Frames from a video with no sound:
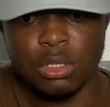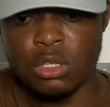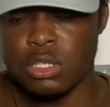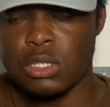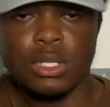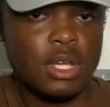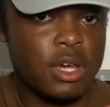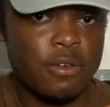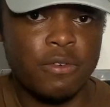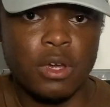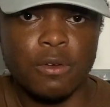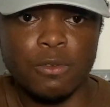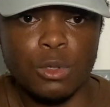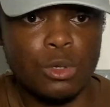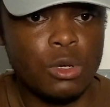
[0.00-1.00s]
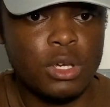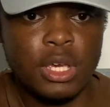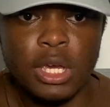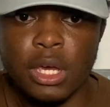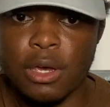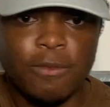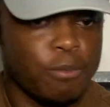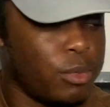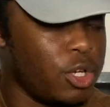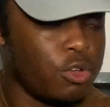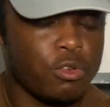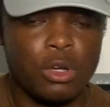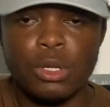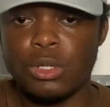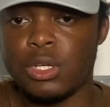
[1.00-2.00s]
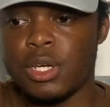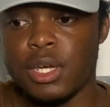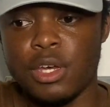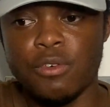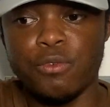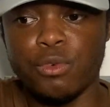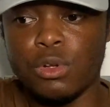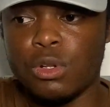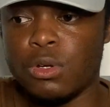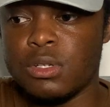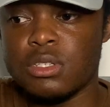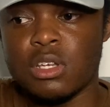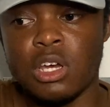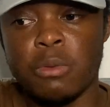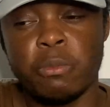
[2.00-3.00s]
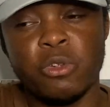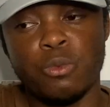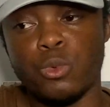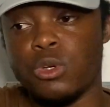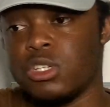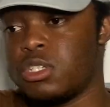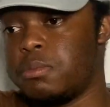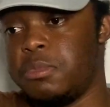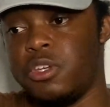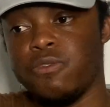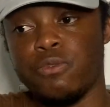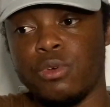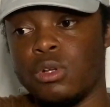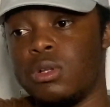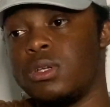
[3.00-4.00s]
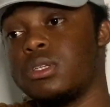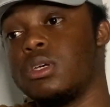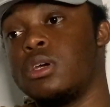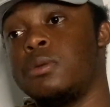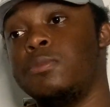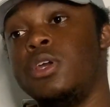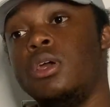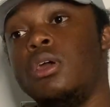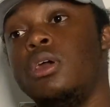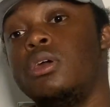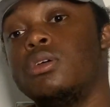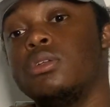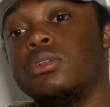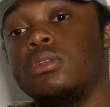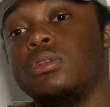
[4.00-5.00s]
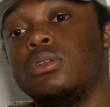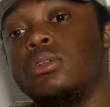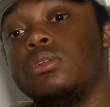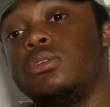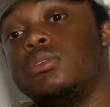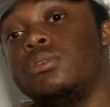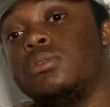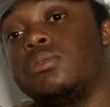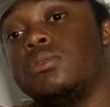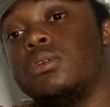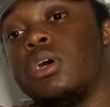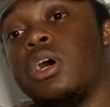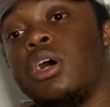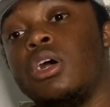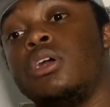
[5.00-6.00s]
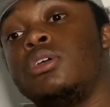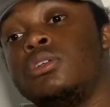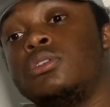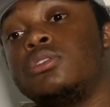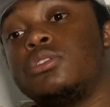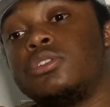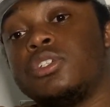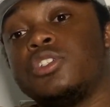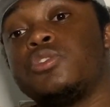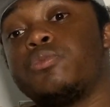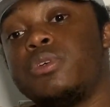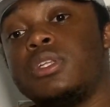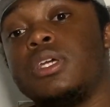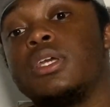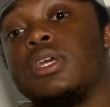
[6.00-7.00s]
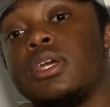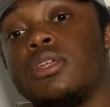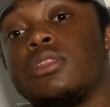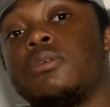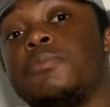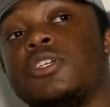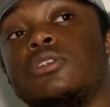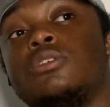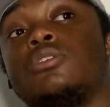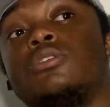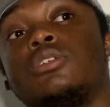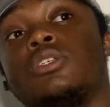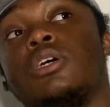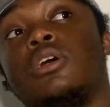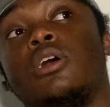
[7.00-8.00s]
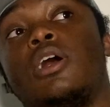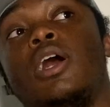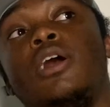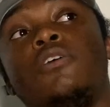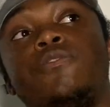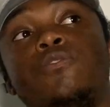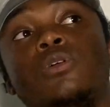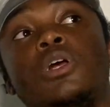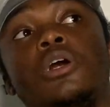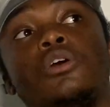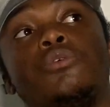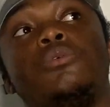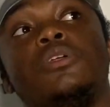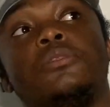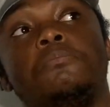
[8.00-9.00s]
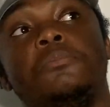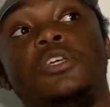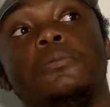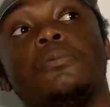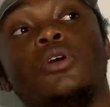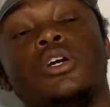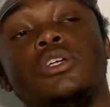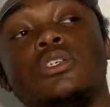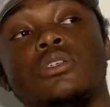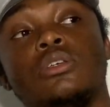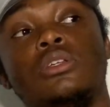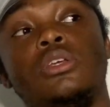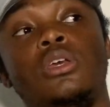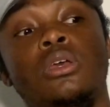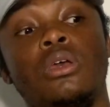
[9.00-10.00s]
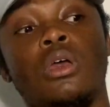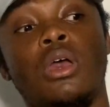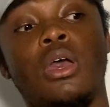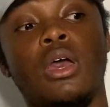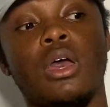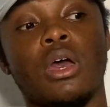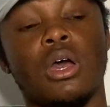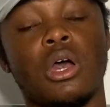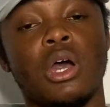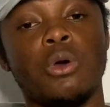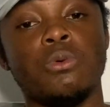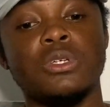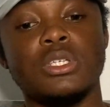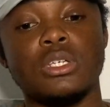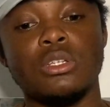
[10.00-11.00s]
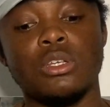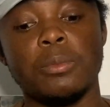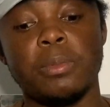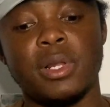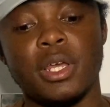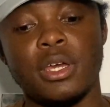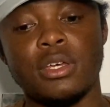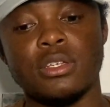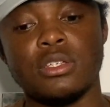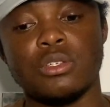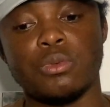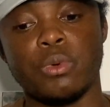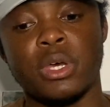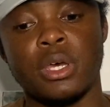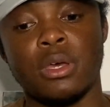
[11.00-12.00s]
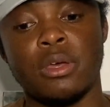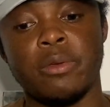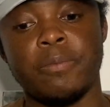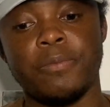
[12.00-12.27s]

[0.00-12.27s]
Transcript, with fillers: those of you that have had long hair, have been growing your hair for a long time and watched me for a long time, I just want to get the message because, like, I feel like with me personally, I was in a place where